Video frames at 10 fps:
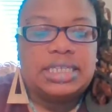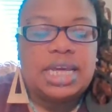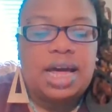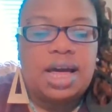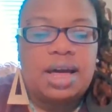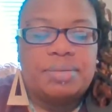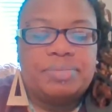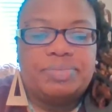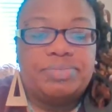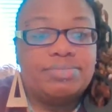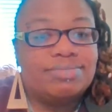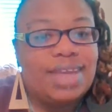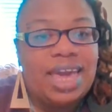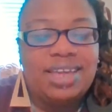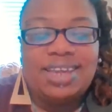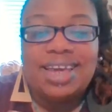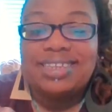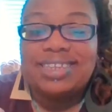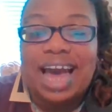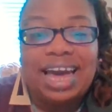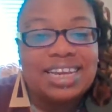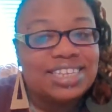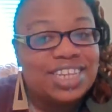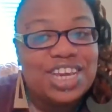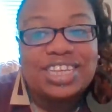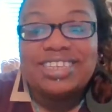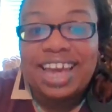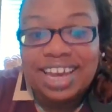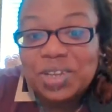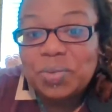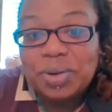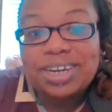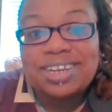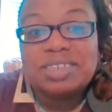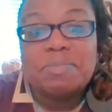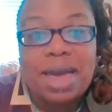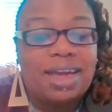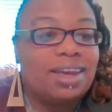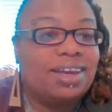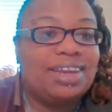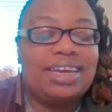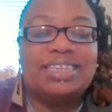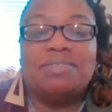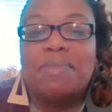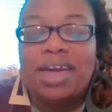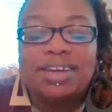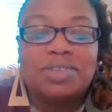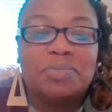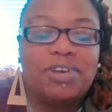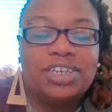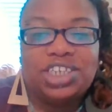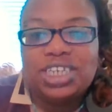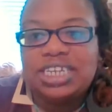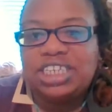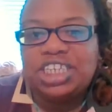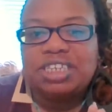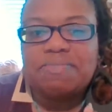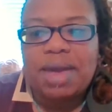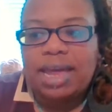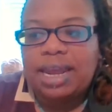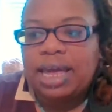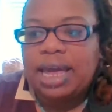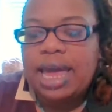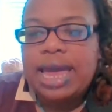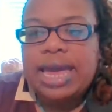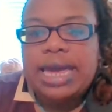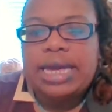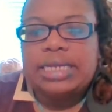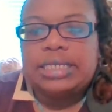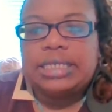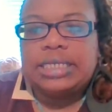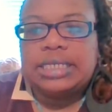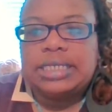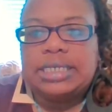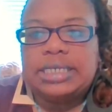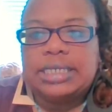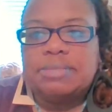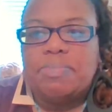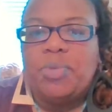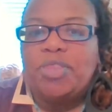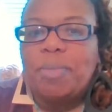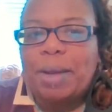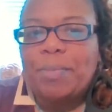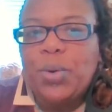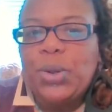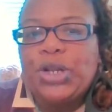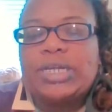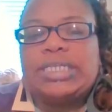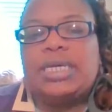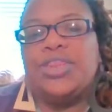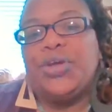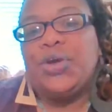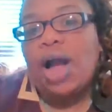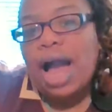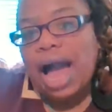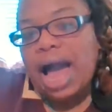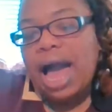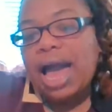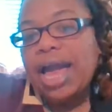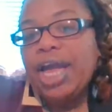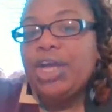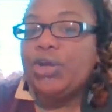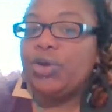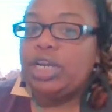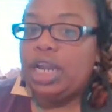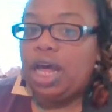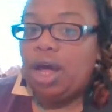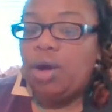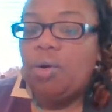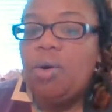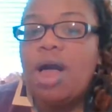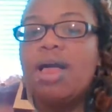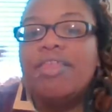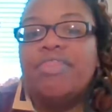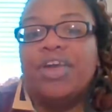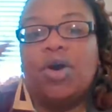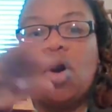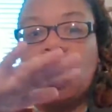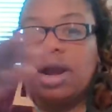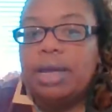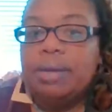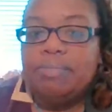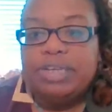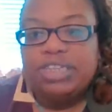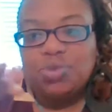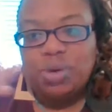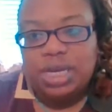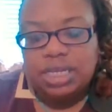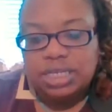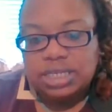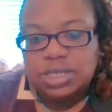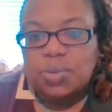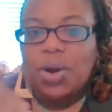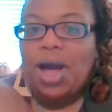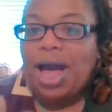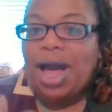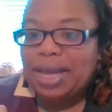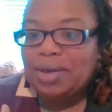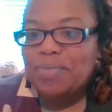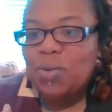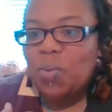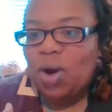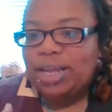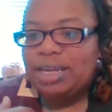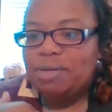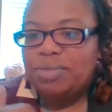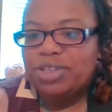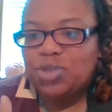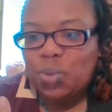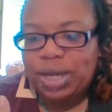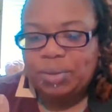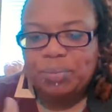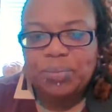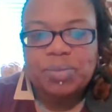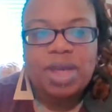Um, it's honestly exactly what it is, manic. Like, it's manic depression. It's just manic. It's with bipolar, it's either you're high, you're low. There are in betweens. Well, I am the one in between.